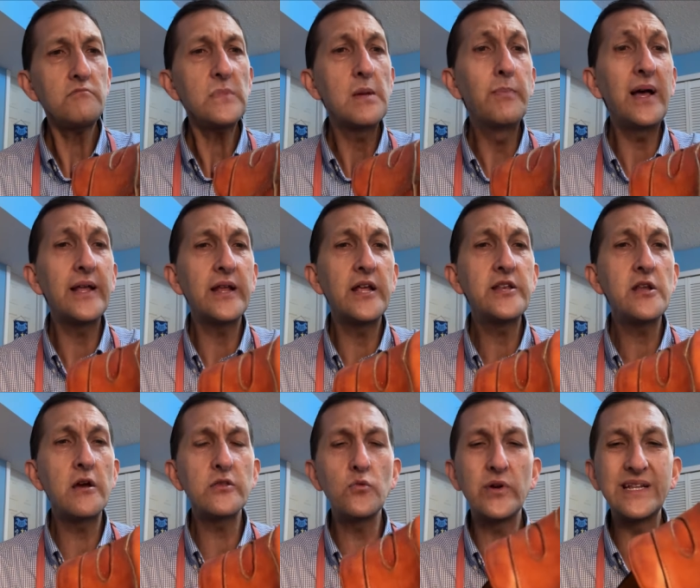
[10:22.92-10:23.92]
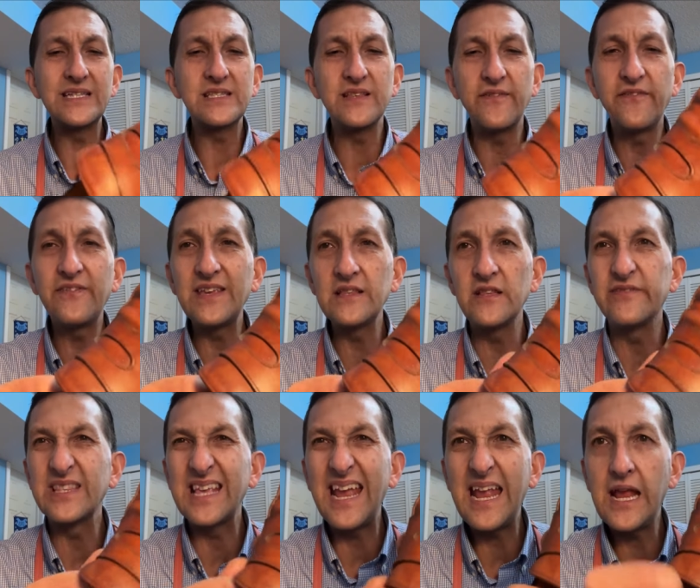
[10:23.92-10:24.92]
But another one is the feel of it.
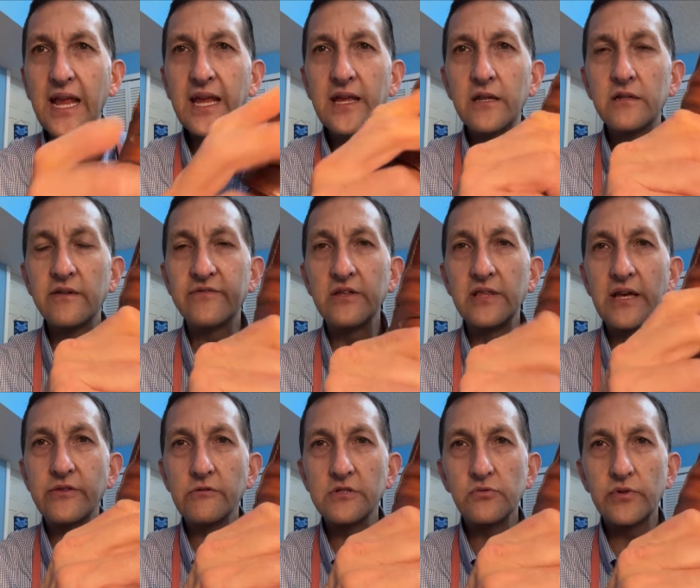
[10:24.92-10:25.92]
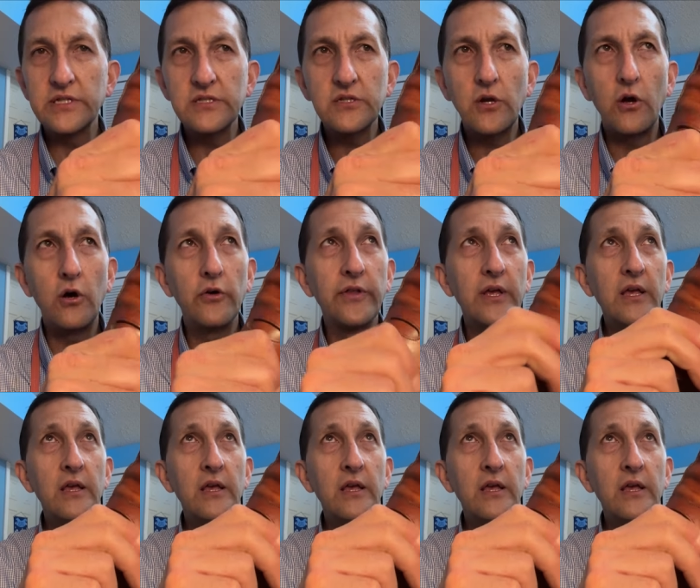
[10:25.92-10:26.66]
The hand of the leather is what it's called.